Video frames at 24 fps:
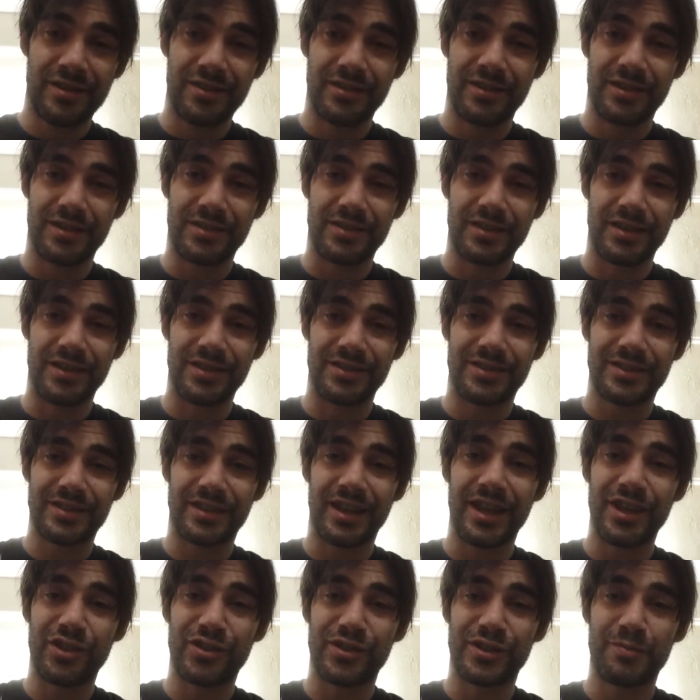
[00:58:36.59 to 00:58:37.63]
This is
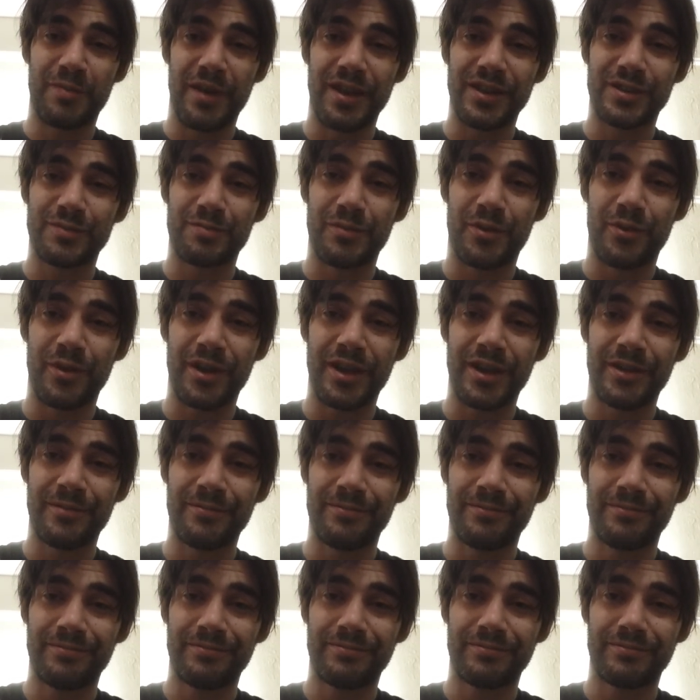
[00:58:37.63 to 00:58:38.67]
Slate the Space
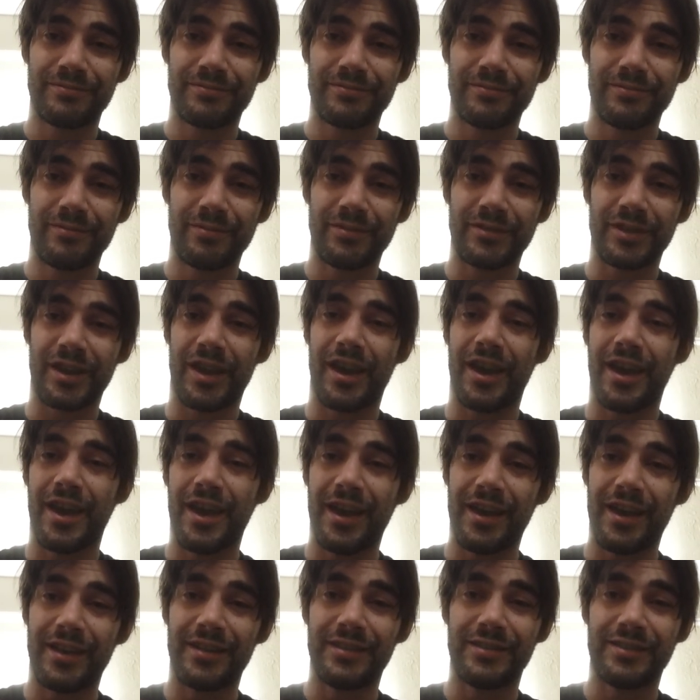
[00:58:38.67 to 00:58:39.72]
Marine,
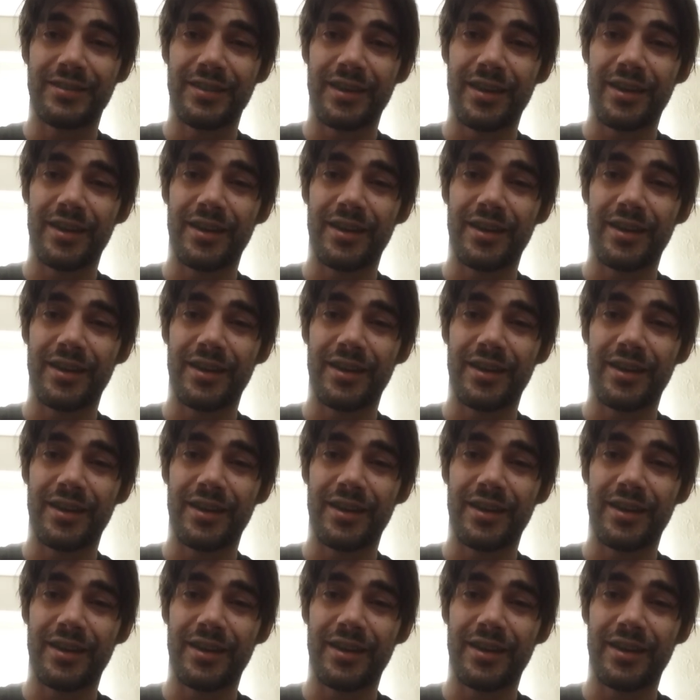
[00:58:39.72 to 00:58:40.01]
and